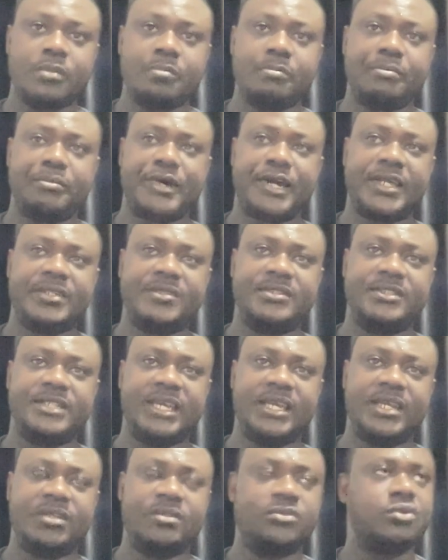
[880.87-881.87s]
by
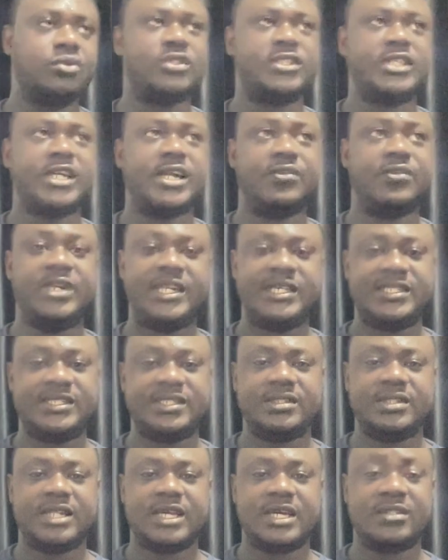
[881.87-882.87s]
then Google started
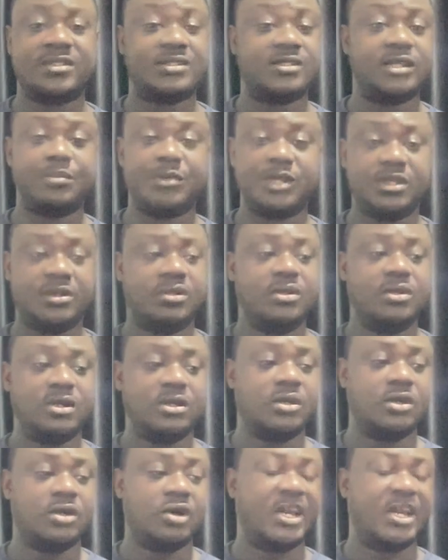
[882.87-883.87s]
releasing that, I mean,
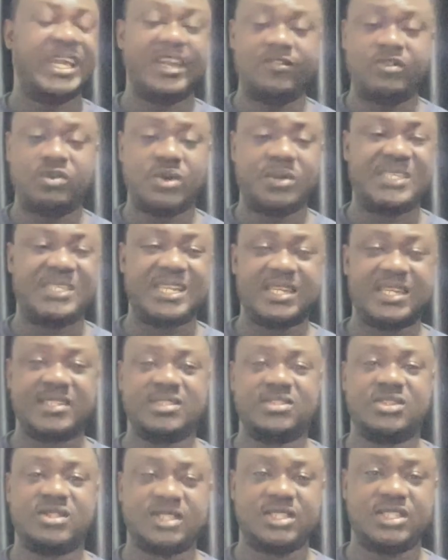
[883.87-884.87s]
every website that is
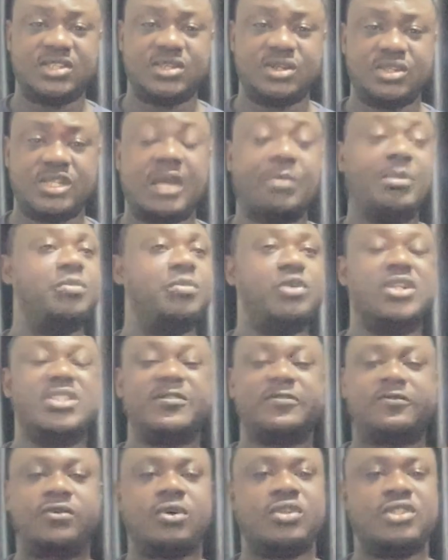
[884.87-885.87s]
not secured, I mean, because
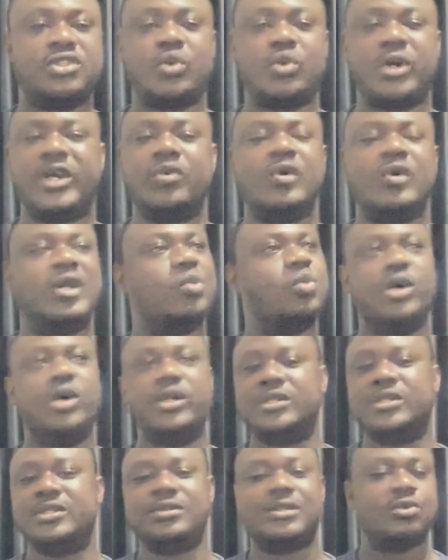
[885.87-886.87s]
frauds were
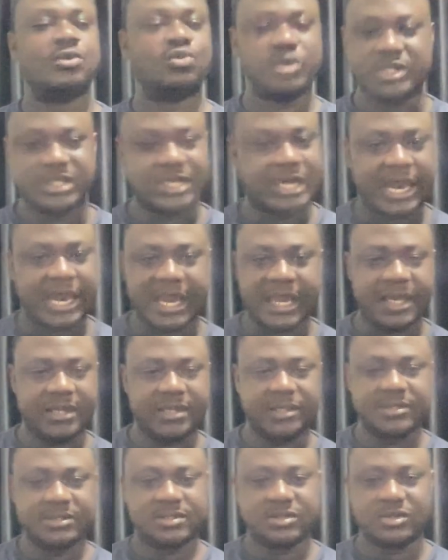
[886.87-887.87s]
on the high
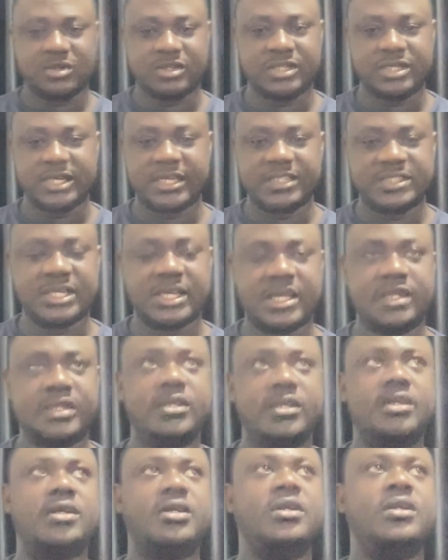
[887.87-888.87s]
side,
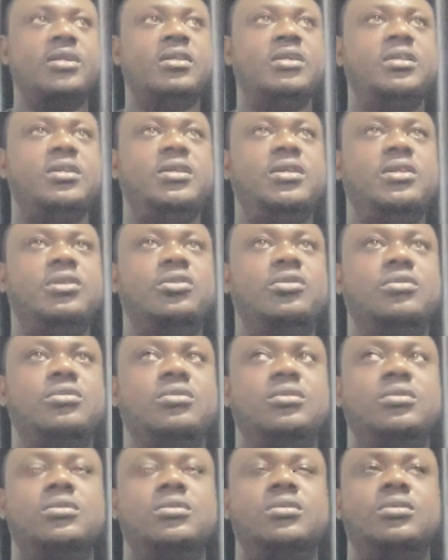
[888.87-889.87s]
you know.
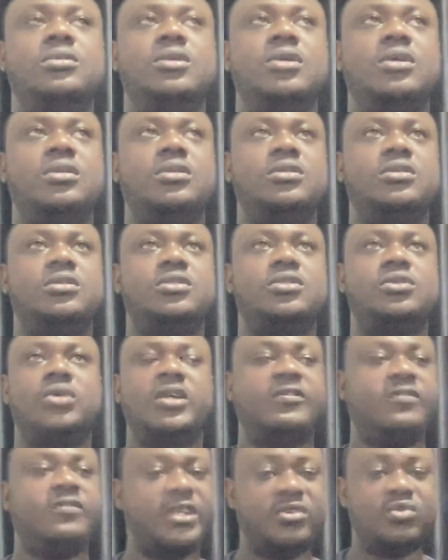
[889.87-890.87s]
So
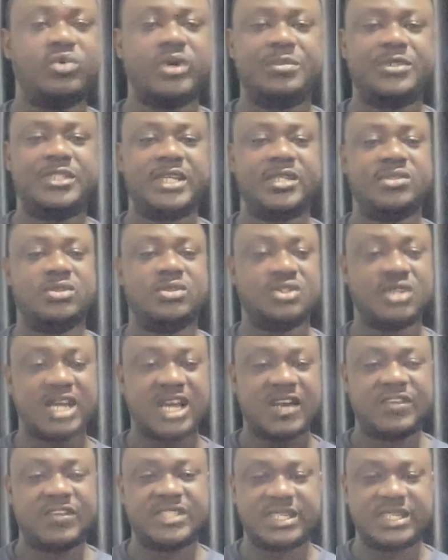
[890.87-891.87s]
if any website does not
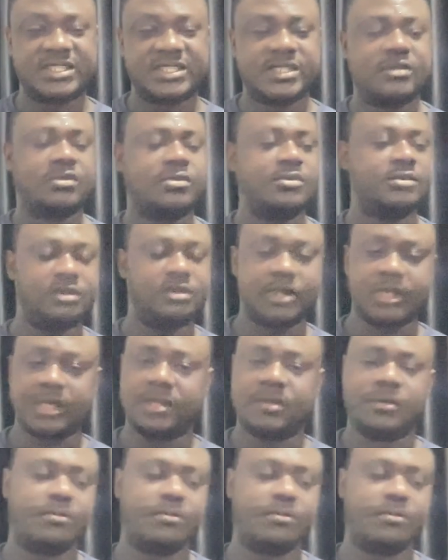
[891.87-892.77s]
have SSL, then